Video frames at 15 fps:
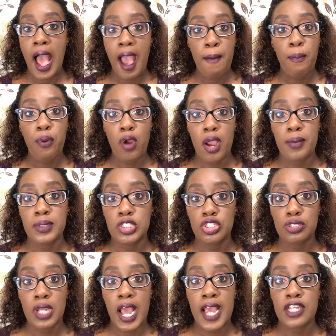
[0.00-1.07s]
I
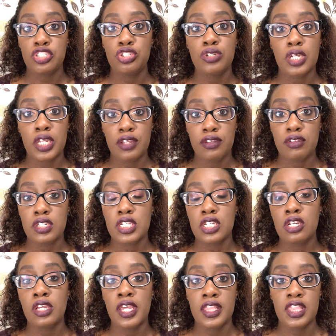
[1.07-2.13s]
promise you guys. You
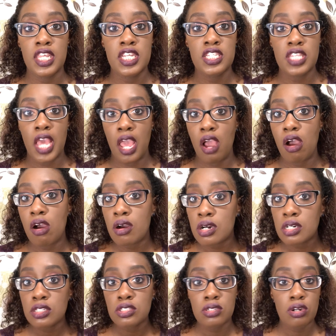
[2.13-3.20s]
can get these at
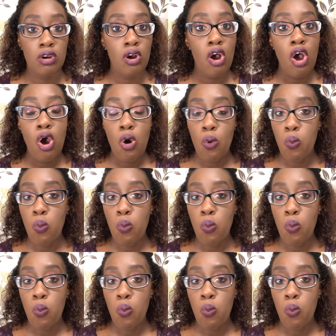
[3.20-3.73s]
Ulta,